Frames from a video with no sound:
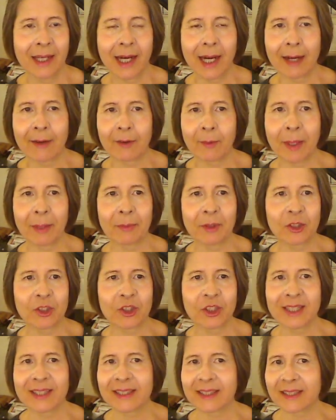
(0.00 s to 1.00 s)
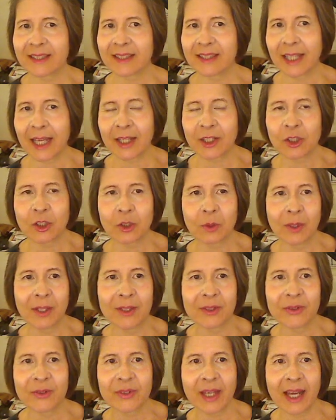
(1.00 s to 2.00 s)
I remember Jesus said to
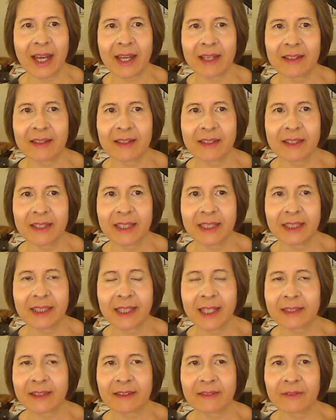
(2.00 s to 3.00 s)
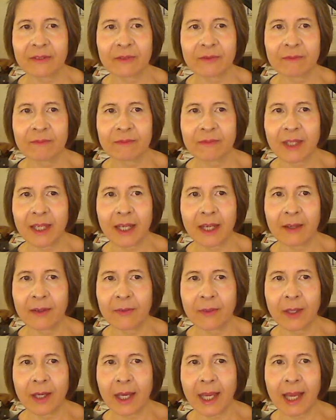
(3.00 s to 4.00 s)
us that he doesn't
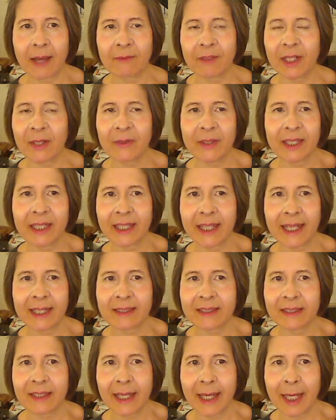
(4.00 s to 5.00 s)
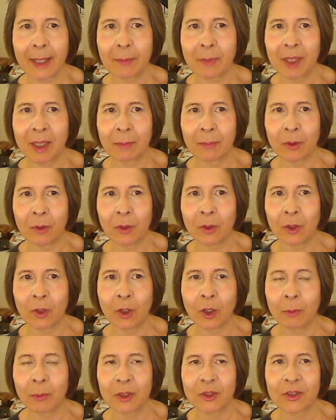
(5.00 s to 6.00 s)
have anything against gay people or
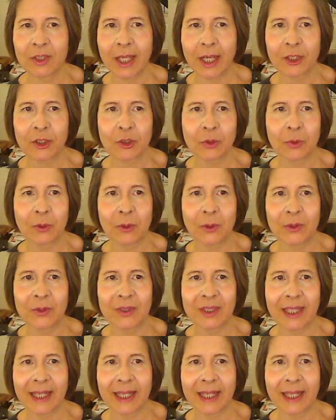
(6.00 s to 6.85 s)
homosexuals.